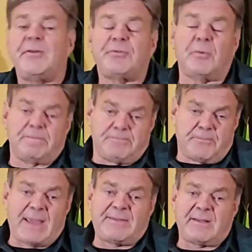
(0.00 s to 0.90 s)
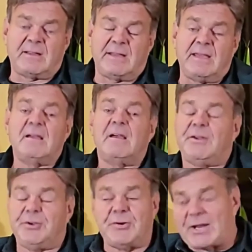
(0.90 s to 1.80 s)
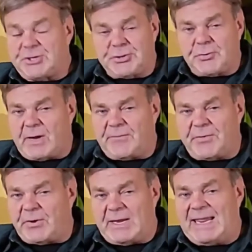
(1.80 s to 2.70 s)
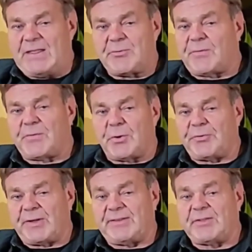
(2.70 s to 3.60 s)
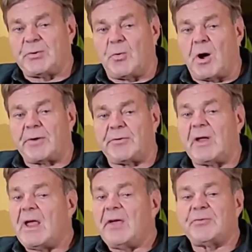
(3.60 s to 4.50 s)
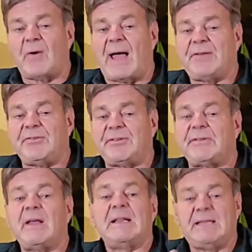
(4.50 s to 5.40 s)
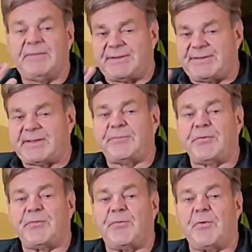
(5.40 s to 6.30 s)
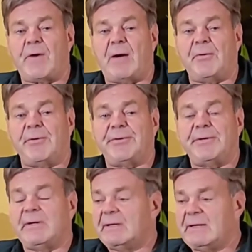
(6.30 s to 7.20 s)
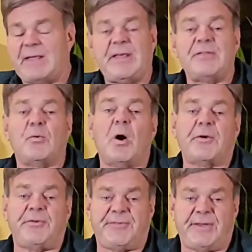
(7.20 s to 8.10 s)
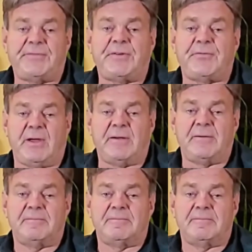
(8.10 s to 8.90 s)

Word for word: So basically, you're not sure if either of those is in the water. So I just leave it sit for four hours, and then the water is safe to drink.